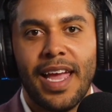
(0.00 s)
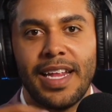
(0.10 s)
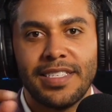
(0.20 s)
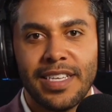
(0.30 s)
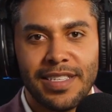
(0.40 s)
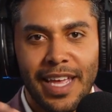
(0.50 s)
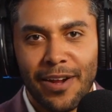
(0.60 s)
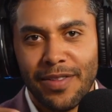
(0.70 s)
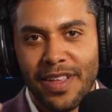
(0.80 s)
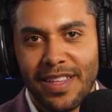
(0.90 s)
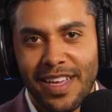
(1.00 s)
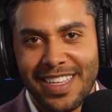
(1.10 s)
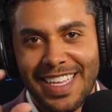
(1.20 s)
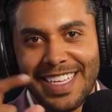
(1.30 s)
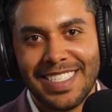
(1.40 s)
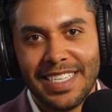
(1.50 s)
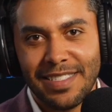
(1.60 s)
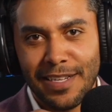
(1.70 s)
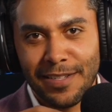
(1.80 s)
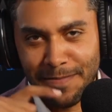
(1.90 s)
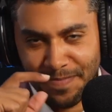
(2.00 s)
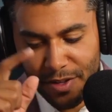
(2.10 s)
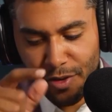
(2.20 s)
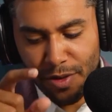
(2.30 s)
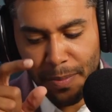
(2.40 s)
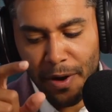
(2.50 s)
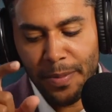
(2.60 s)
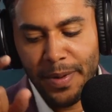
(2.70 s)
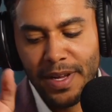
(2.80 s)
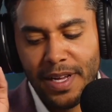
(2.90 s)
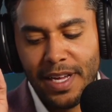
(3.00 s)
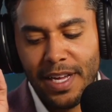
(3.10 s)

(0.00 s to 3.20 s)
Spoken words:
And he says later that like the assistant to the Pope